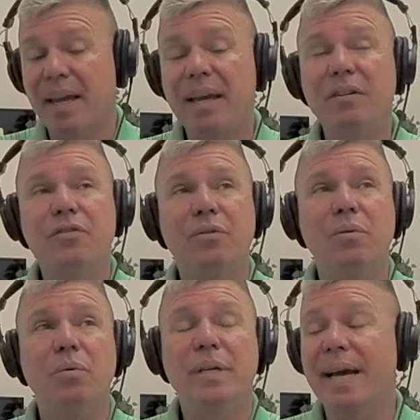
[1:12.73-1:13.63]

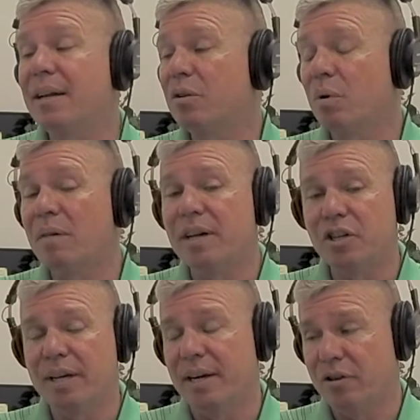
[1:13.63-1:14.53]
into K to 12
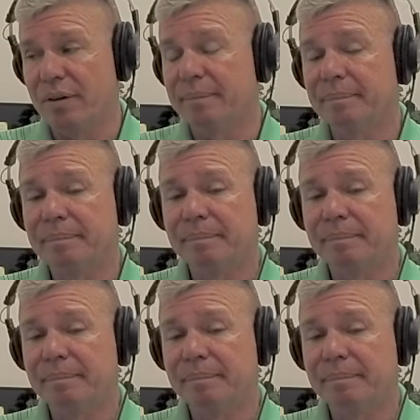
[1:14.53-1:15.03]
education.